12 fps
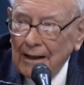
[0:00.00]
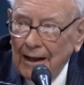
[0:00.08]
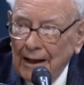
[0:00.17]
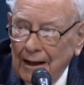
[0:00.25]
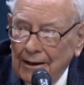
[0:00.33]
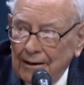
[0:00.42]

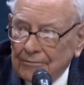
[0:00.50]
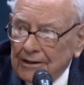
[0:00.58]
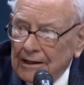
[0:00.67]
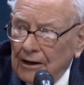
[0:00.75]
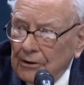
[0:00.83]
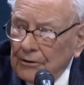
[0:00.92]
And every
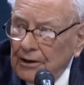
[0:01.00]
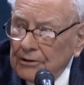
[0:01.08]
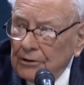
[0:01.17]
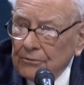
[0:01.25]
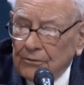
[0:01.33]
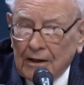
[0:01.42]
now and then
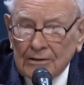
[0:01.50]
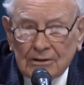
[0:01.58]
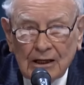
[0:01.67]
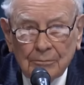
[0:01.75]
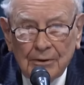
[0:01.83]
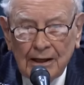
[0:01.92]
you find
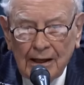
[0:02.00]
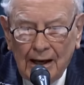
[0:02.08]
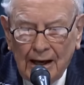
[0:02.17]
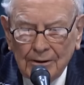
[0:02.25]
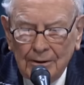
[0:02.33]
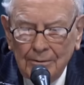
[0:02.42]
something,
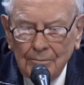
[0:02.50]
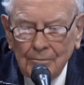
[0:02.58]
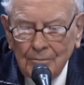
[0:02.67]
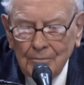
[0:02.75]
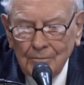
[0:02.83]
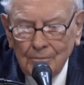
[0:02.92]
and
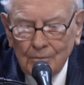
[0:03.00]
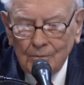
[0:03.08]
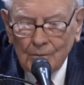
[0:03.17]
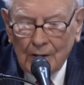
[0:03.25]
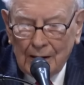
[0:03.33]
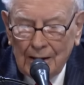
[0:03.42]

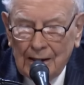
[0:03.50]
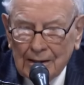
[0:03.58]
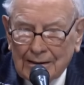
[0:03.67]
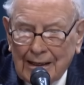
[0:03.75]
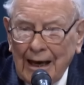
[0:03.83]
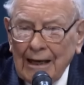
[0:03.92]

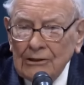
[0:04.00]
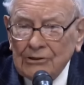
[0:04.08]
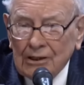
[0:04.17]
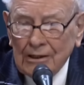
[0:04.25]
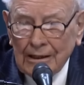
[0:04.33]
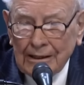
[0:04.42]

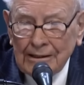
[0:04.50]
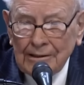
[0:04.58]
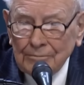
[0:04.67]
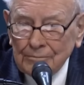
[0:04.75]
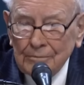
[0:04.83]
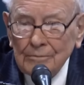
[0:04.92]
occasionally,
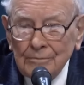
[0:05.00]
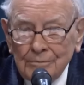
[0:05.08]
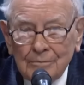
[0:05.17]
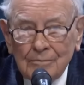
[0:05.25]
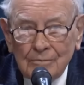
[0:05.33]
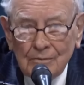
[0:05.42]

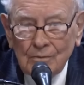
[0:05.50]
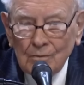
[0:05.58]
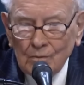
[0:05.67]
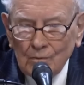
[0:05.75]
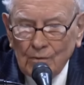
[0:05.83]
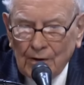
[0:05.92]

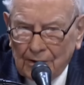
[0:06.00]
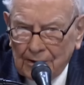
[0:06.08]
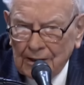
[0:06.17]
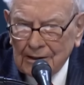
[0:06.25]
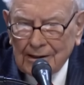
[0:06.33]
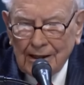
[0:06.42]
very
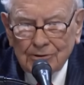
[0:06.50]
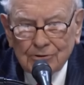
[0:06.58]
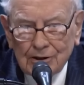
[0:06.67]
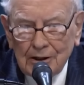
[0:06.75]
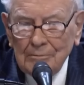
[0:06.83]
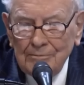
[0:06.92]

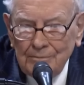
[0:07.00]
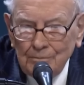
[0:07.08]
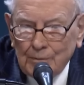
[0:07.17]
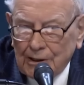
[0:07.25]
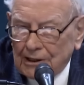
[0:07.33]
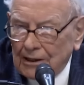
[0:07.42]
occasionally,
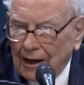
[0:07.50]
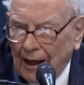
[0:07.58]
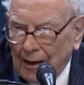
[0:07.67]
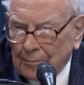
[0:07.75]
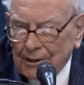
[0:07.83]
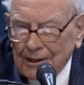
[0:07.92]
but it'll
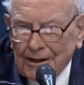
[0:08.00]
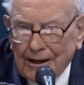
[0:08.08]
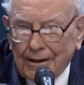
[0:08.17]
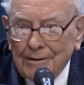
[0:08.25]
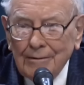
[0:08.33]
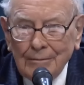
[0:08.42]
happen
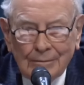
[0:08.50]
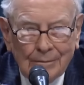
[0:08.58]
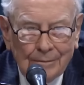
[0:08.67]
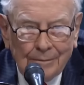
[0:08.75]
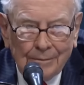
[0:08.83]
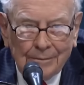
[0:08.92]
again,
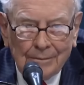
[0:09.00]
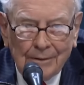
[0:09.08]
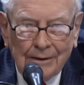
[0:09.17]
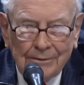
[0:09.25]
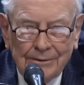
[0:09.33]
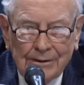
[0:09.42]

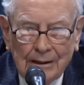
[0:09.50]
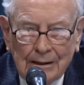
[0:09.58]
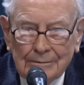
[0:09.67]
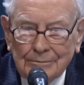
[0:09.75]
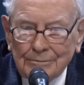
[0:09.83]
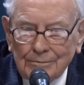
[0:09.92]
that
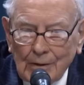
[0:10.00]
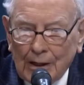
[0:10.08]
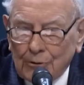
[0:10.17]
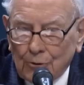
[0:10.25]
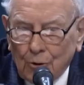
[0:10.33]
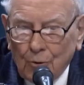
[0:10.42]
I
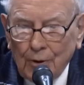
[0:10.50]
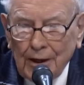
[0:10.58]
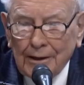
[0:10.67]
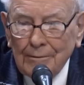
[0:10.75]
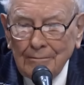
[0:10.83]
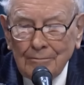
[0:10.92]
don't know when.